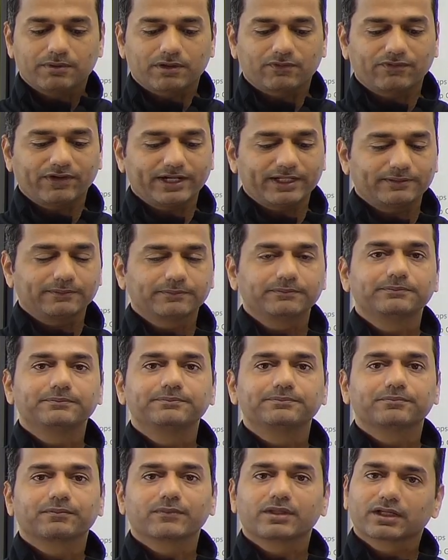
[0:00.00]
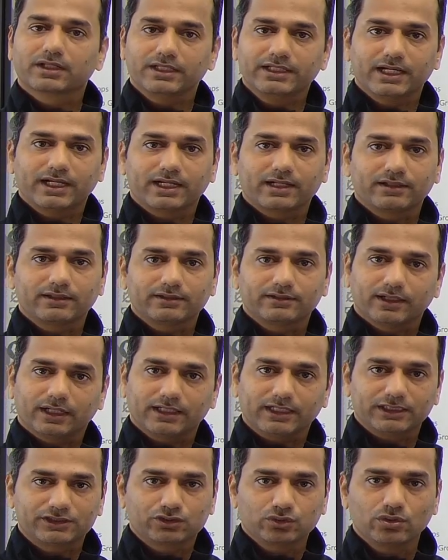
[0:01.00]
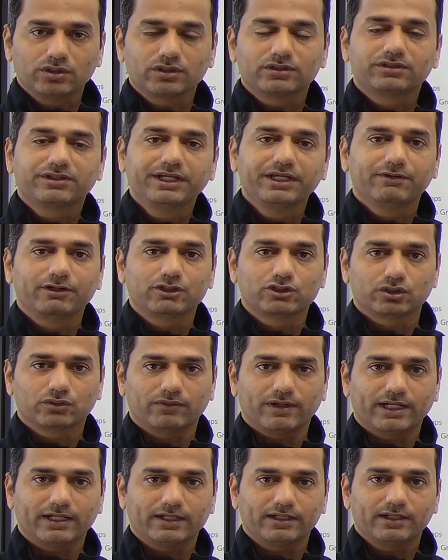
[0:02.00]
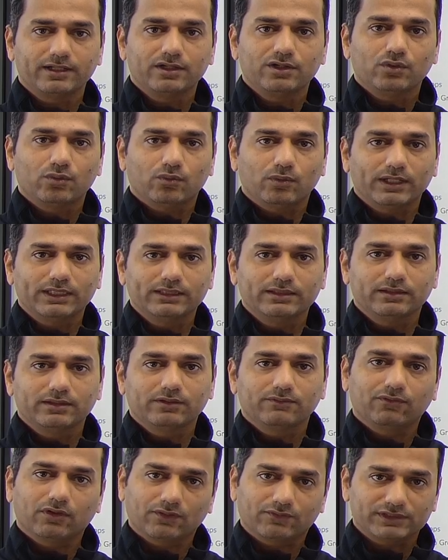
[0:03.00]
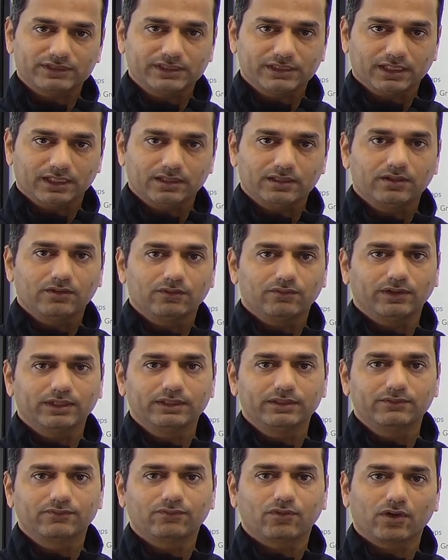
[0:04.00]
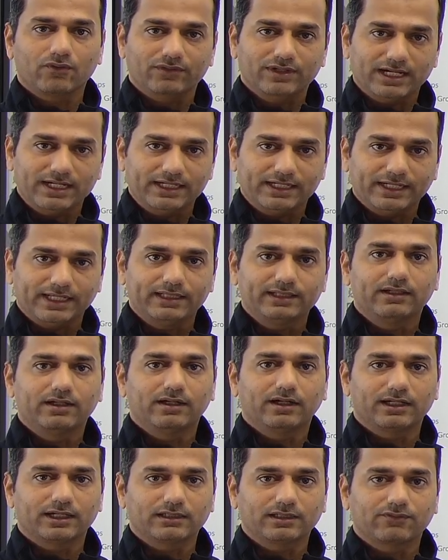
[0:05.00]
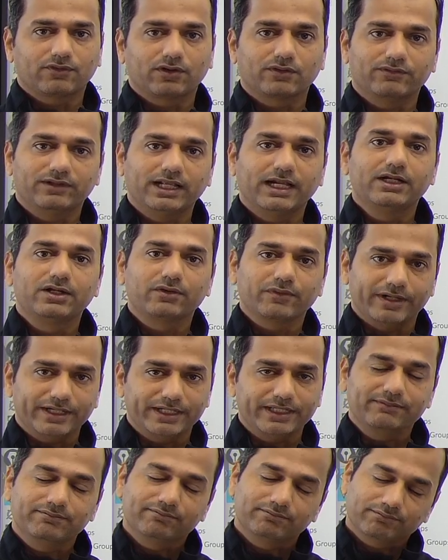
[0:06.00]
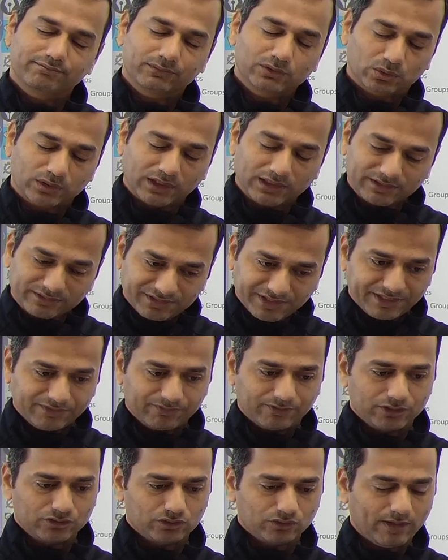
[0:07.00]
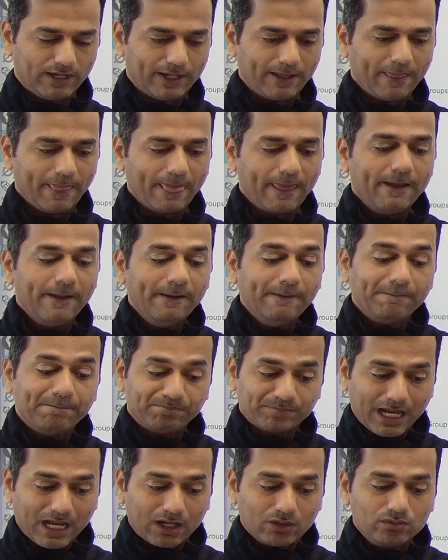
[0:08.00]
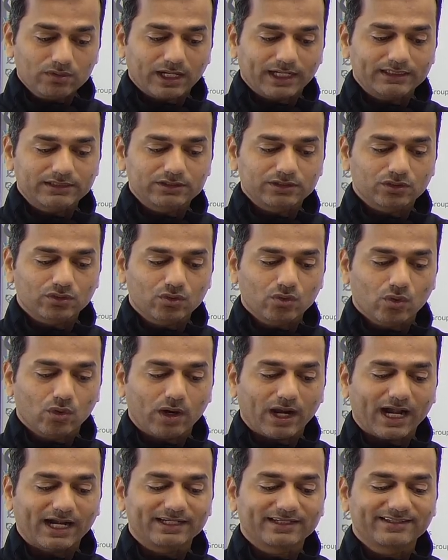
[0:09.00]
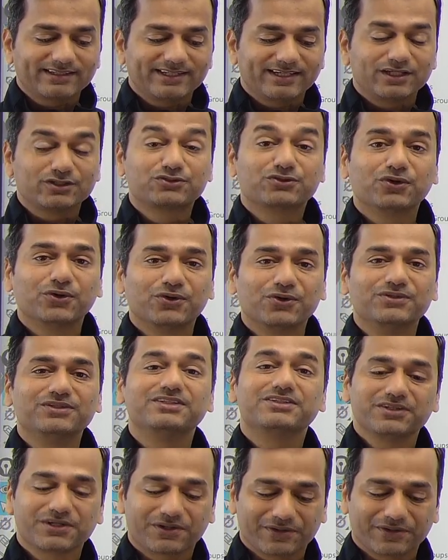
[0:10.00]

Perfect. Clear. Understood. 3 virtual wire. One for physical, one for VLAN 10, another for VLAN 20. Total 3 virtual wire. Now guys, go and create a zone,